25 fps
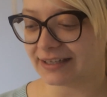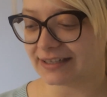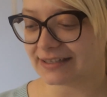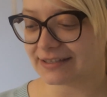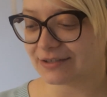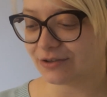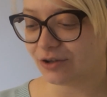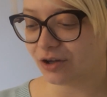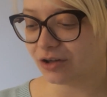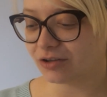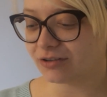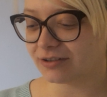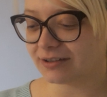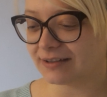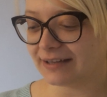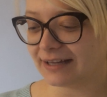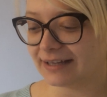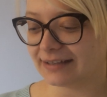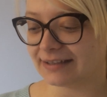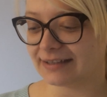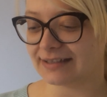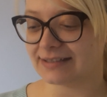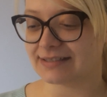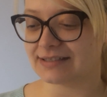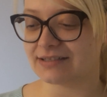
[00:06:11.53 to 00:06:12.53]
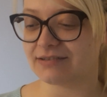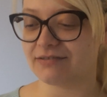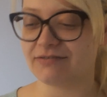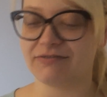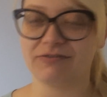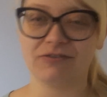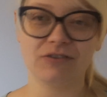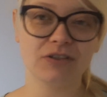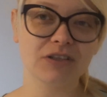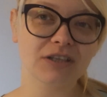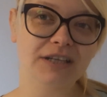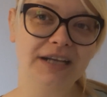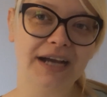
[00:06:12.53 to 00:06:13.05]
It's not that it's
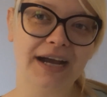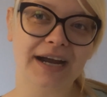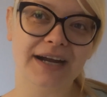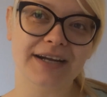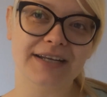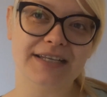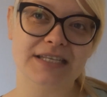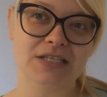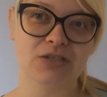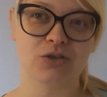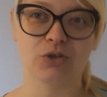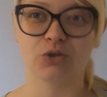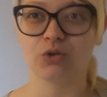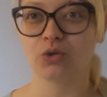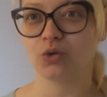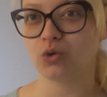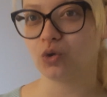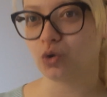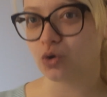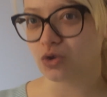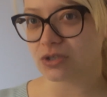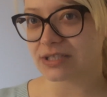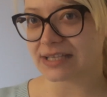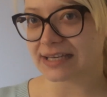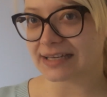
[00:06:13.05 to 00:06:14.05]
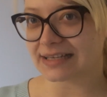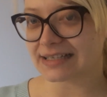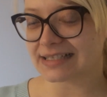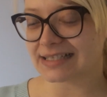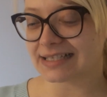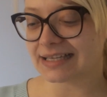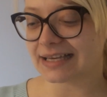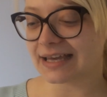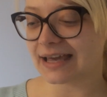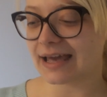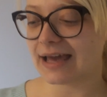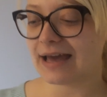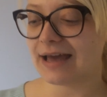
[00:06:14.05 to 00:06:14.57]
vulgar, it's not too
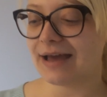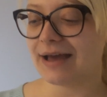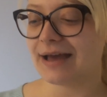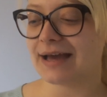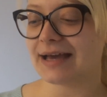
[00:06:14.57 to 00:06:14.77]
sexy,